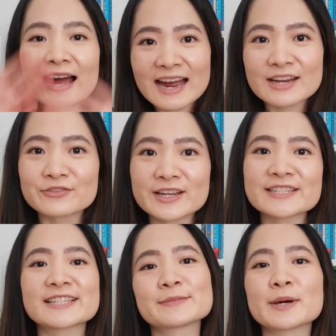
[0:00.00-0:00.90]
Hi
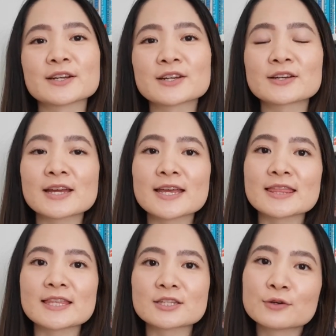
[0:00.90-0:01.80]
friends, it's Monica
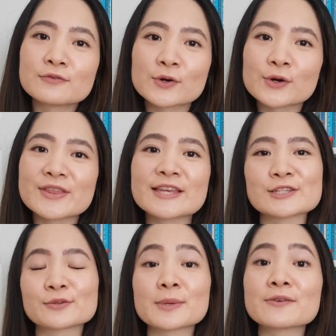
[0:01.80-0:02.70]
and so far these
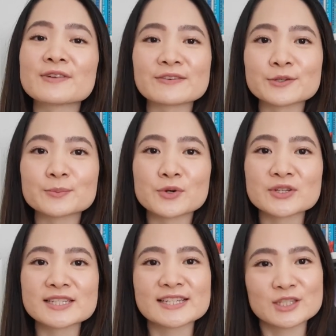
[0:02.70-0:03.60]
are my favorite
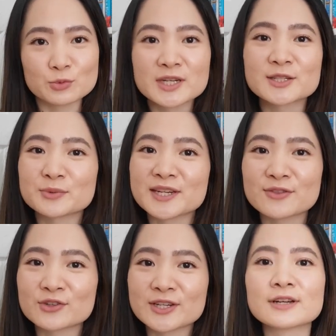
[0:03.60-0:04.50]
books in
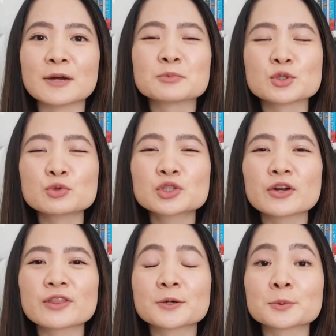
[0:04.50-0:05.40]
2023. I'm so
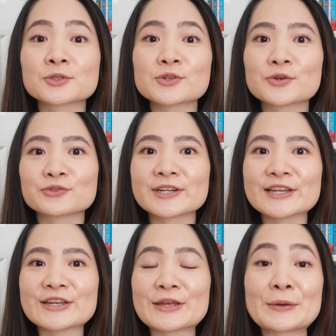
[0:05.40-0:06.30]
shocked that we're
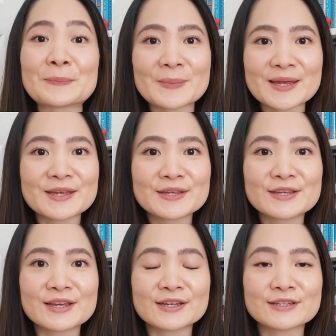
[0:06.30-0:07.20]
already in May
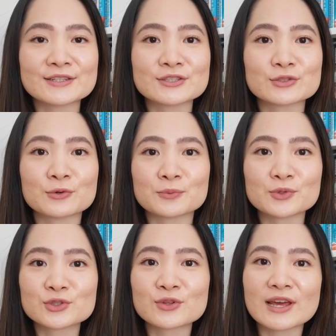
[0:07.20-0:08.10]
and it's
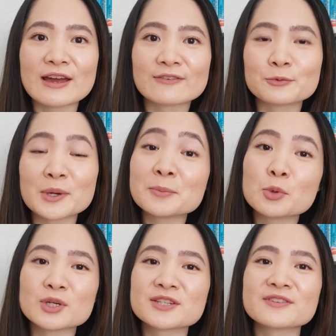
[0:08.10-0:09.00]
almost to the halfway
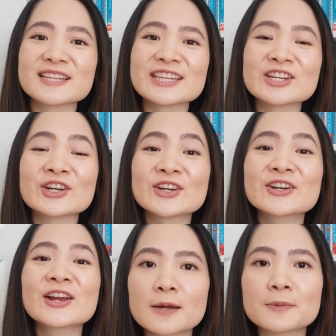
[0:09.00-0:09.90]
point of the
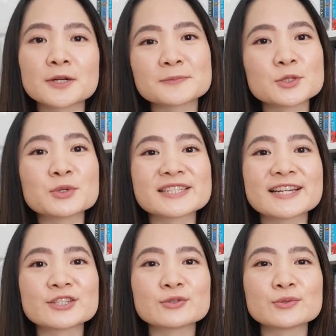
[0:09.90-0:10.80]
year. But I'm so
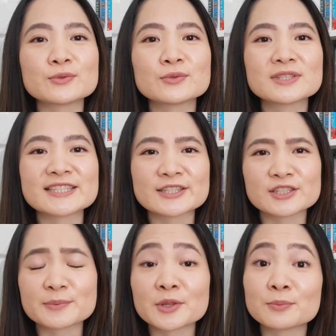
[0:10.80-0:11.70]
excited to discuss
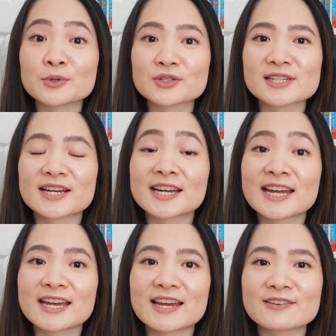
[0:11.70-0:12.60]
about the books that I
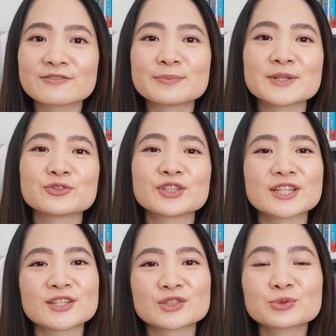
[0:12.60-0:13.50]
have been
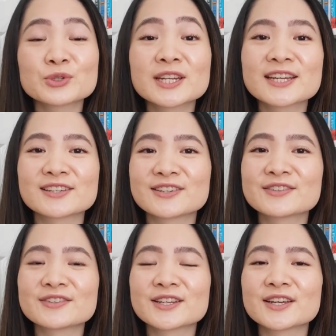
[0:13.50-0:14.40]
really enjoying and
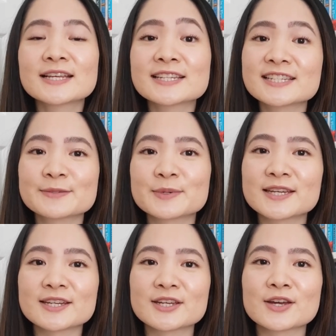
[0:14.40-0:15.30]
loving since the
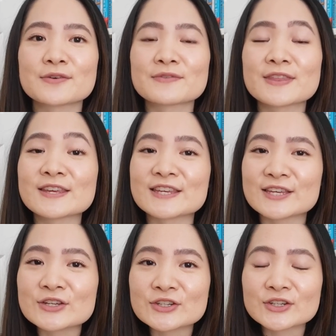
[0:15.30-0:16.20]
beginning of the
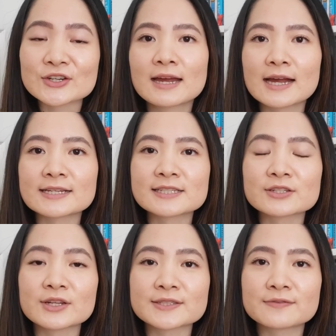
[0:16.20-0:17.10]
year. I did
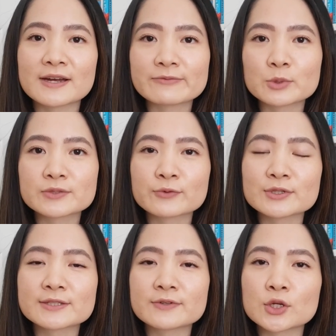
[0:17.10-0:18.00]
select five books for
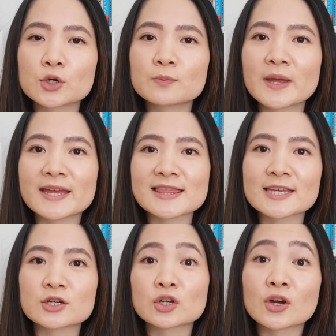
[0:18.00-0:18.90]
this video and
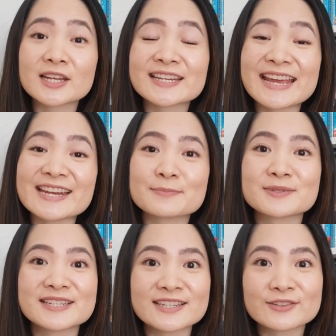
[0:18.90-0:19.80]
they are not in any
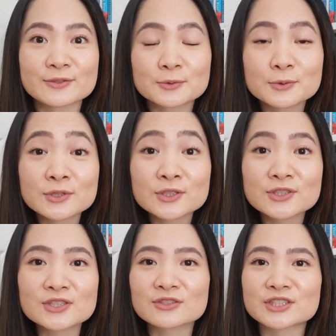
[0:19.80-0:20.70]
particular order,
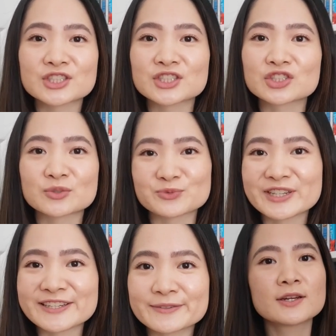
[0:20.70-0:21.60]
so let's just jump right
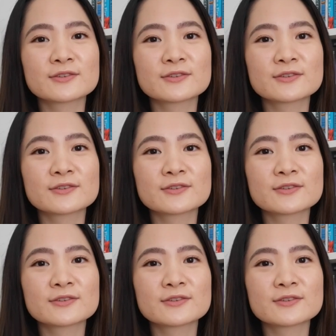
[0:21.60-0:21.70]
in.